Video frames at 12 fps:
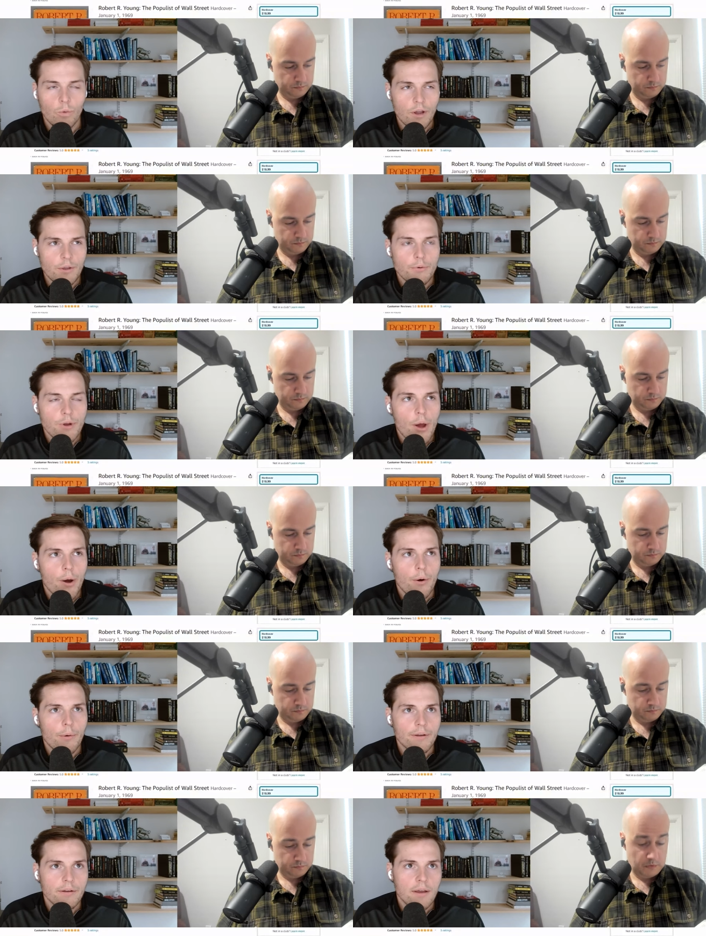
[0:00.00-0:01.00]
Speaker 1: what you
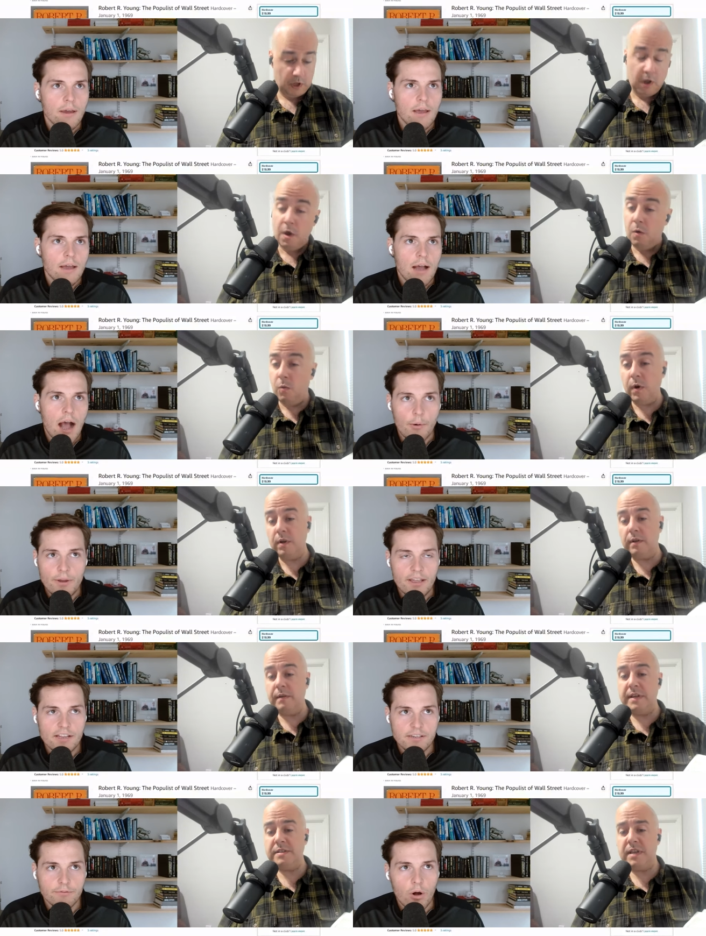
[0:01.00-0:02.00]
know and how well,
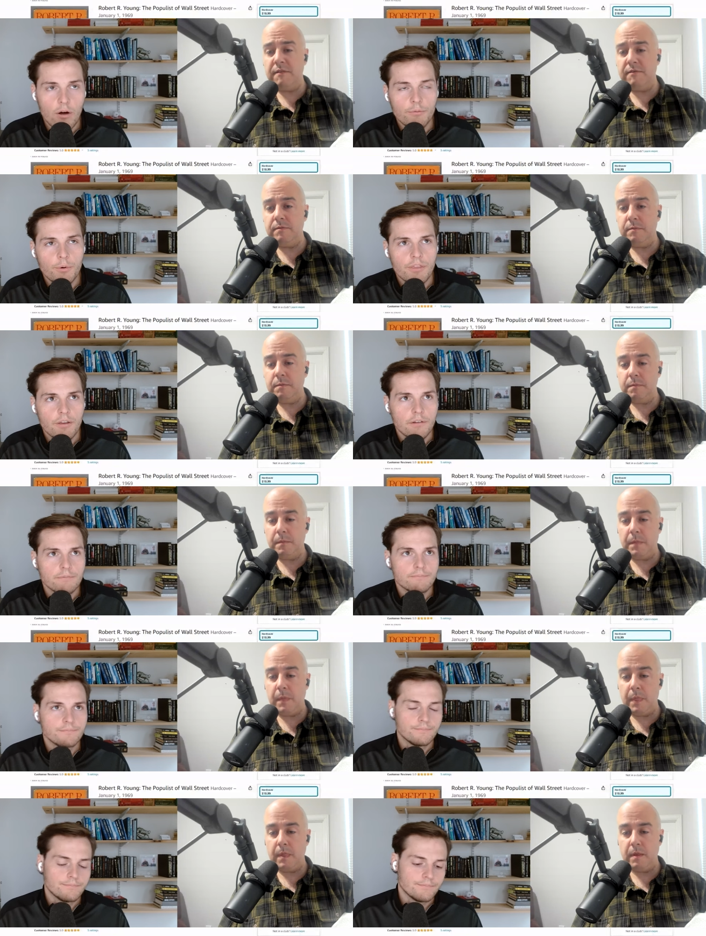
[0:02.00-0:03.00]
he gets involved not,
Speaker 2: with it
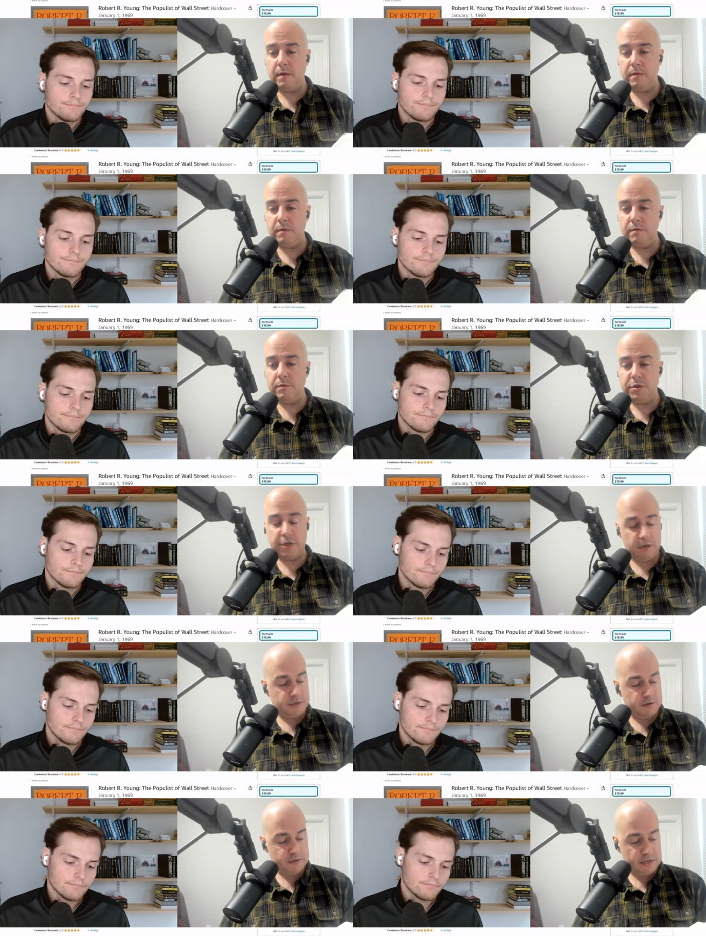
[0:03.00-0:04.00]

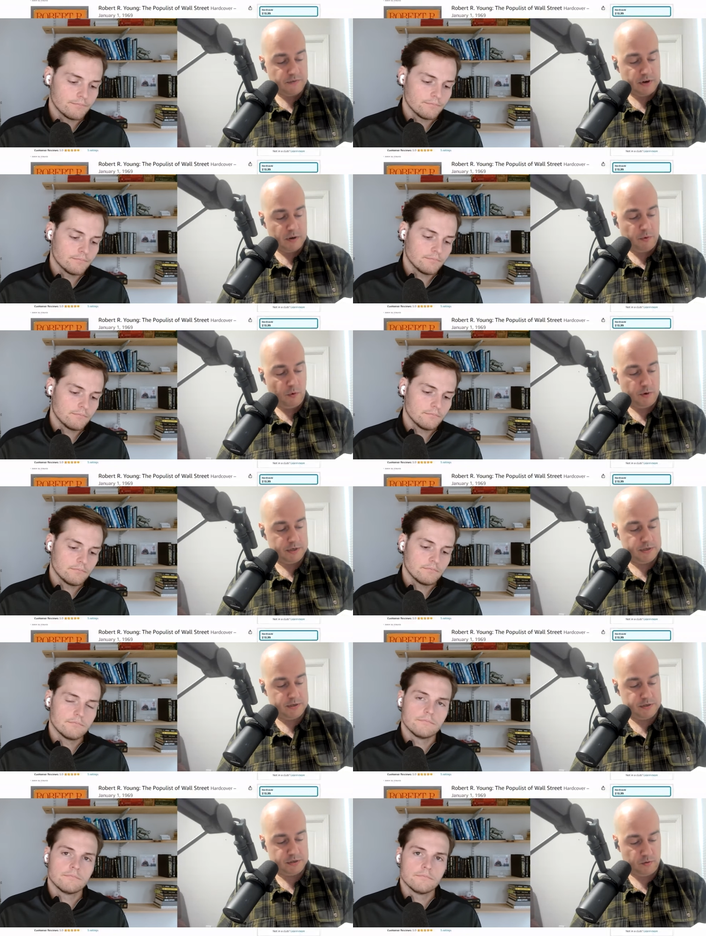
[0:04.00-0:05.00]
Sure. So it's not very
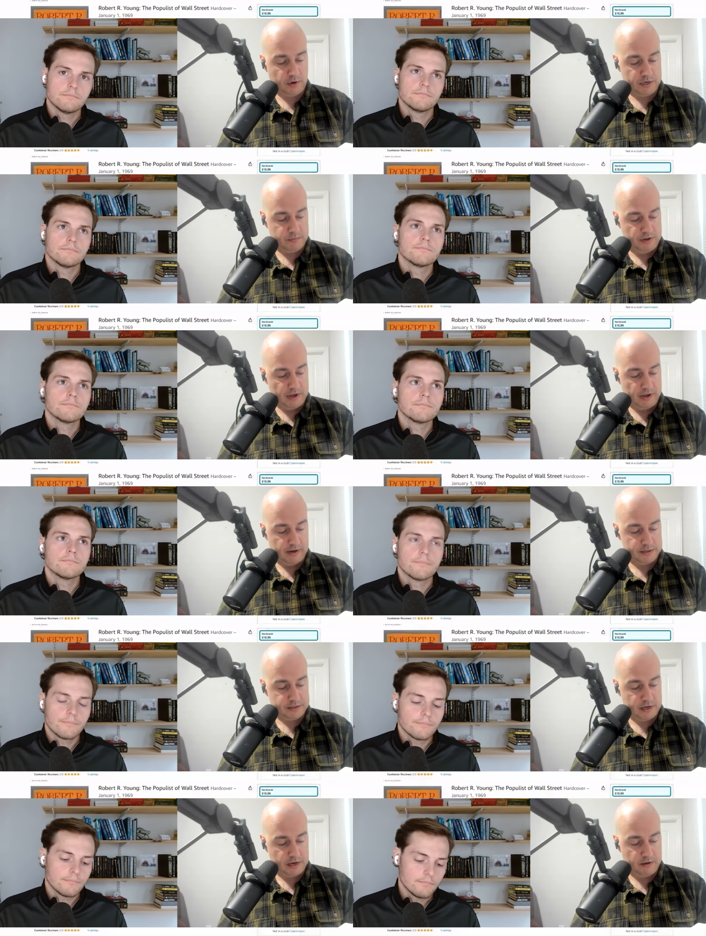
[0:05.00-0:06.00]
important to the story, to be
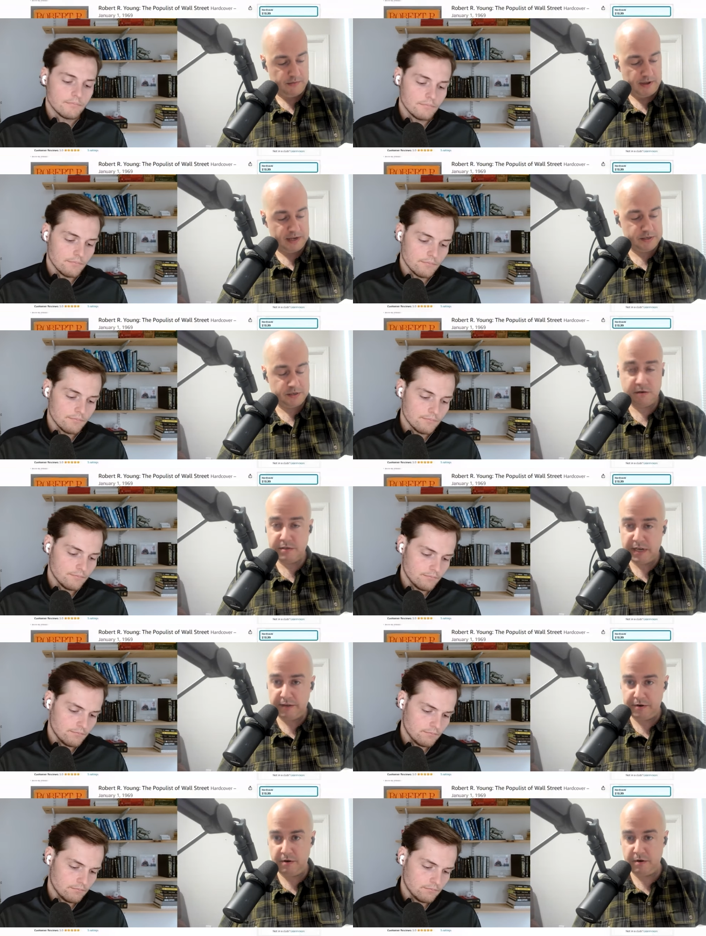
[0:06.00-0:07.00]
honest. Um, as it
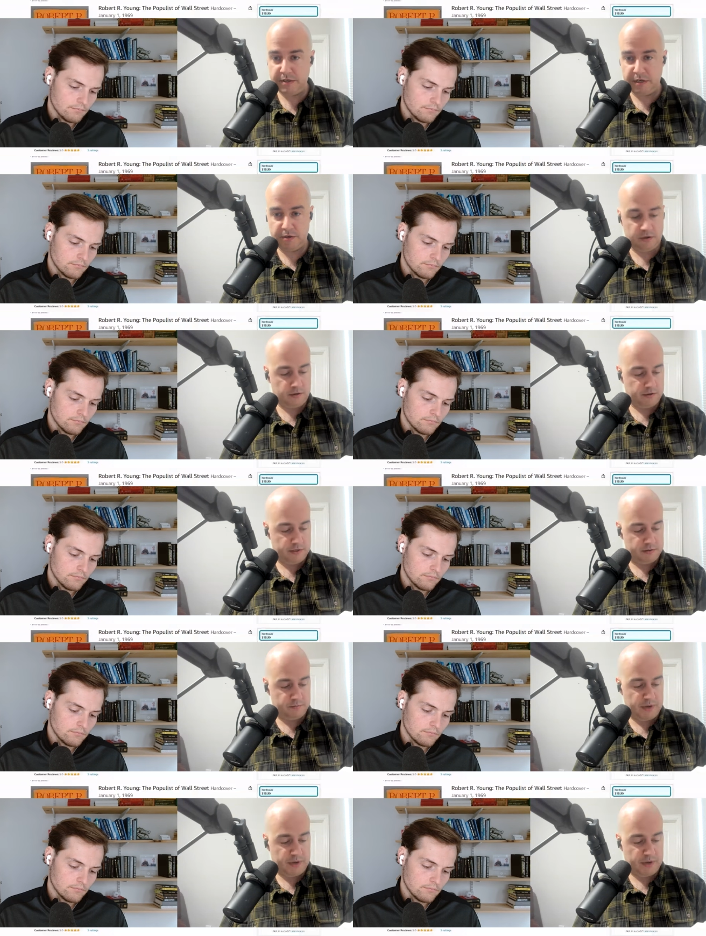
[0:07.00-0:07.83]
turns out, the New York Central is